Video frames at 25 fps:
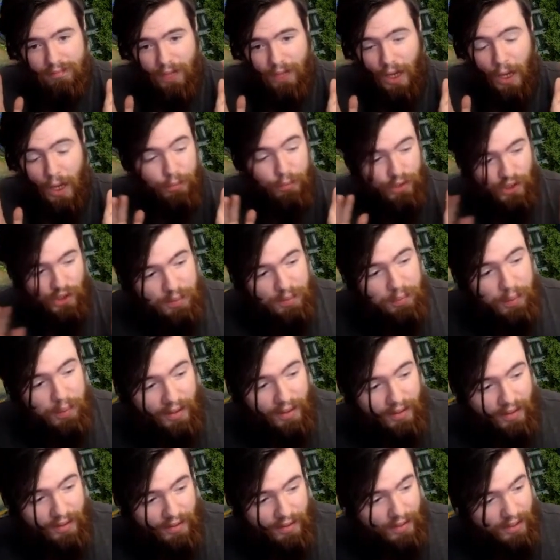I was
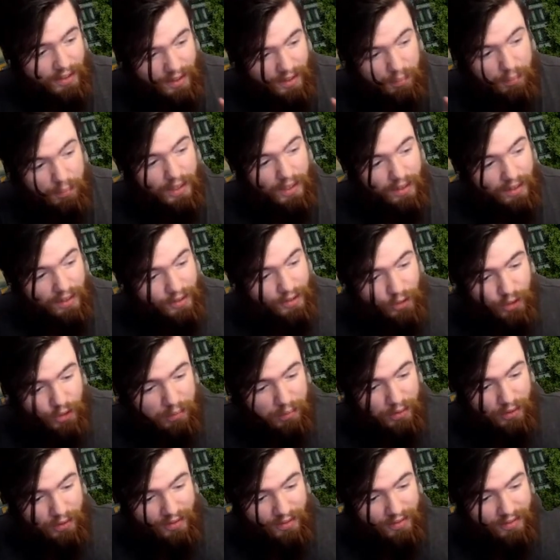expecting to get immediately
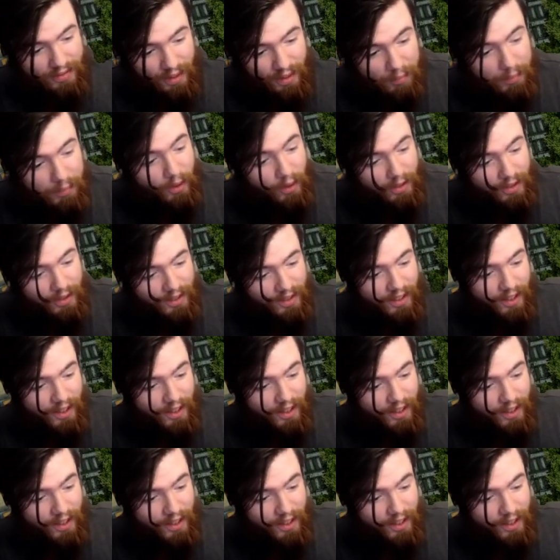tributed. I'm not going to